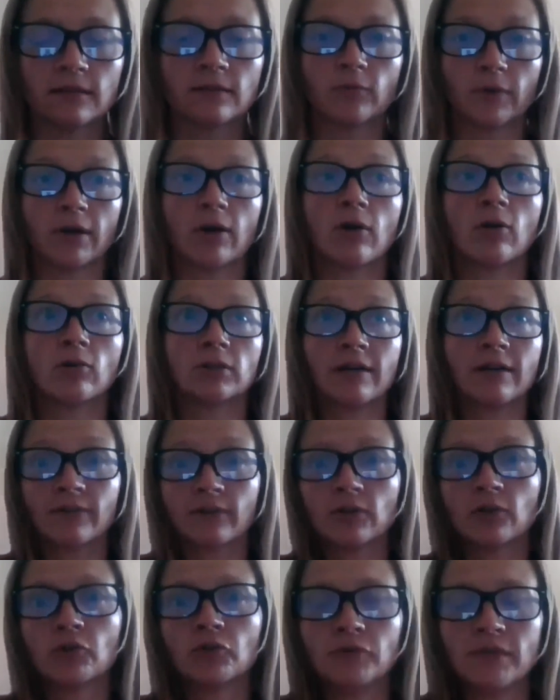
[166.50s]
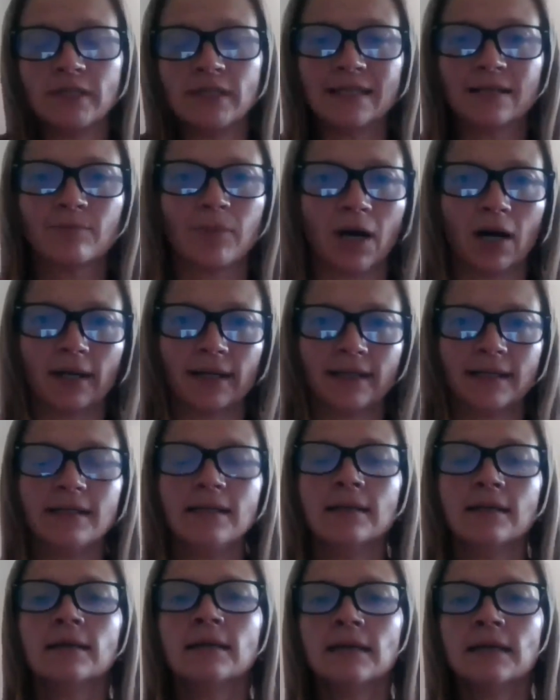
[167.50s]
we all have a unique
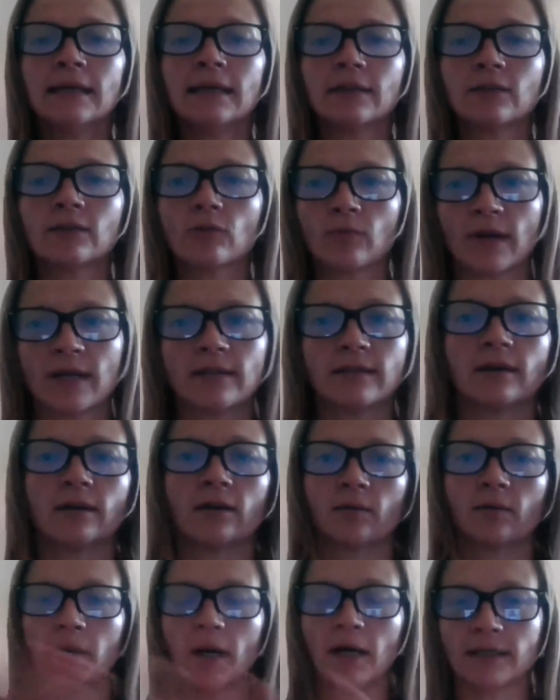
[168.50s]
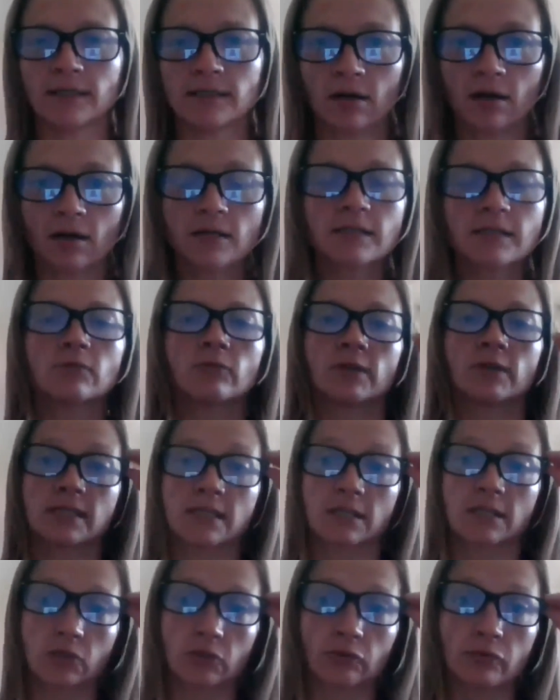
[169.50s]
body, and the way that our body talks to
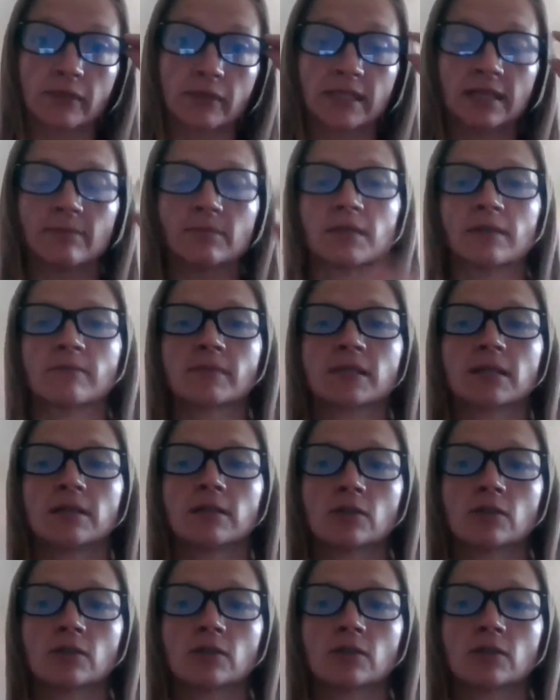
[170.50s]
us is through symptoms.